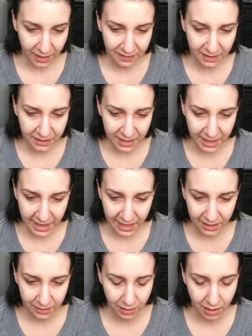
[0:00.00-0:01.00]
Then they
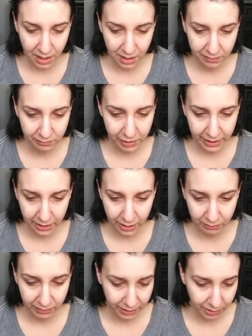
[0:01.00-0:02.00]
had what I got a
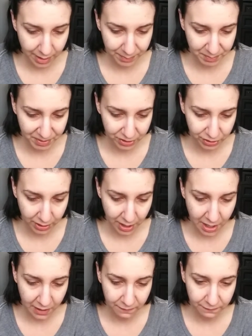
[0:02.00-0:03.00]
really crappy picture
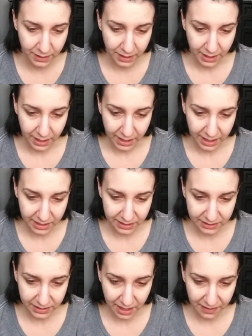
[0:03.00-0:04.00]
of
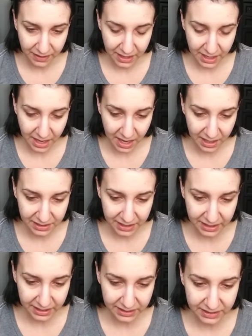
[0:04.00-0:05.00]
is the
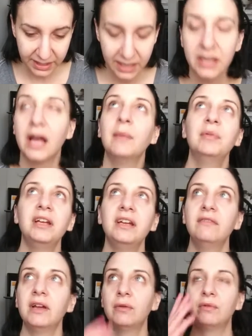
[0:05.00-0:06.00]
Naked Skin. I
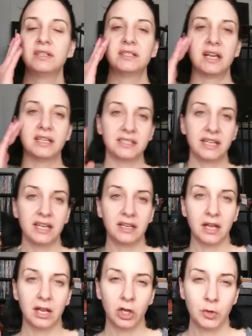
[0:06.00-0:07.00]
believe it was a skin
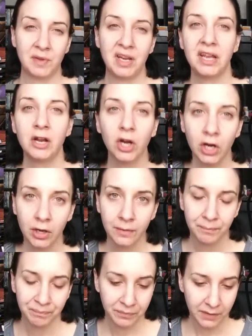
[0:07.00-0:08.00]
illuminator.
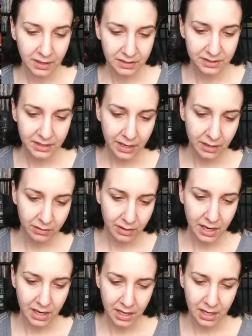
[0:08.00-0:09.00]
So
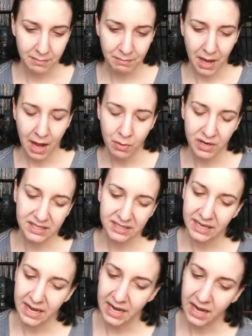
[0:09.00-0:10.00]
I want to
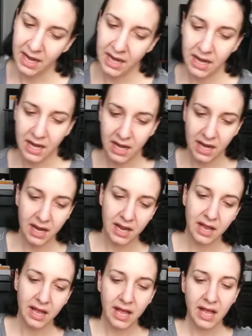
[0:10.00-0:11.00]

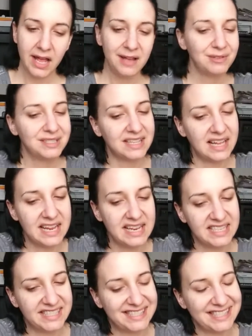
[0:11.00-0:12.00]
say it was like
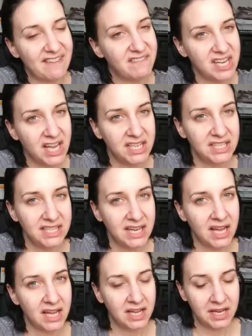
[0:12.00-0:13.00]

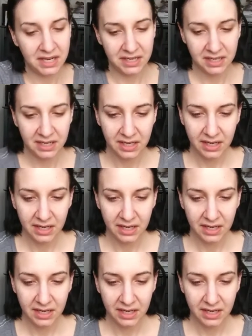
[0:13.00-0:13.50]
$7.99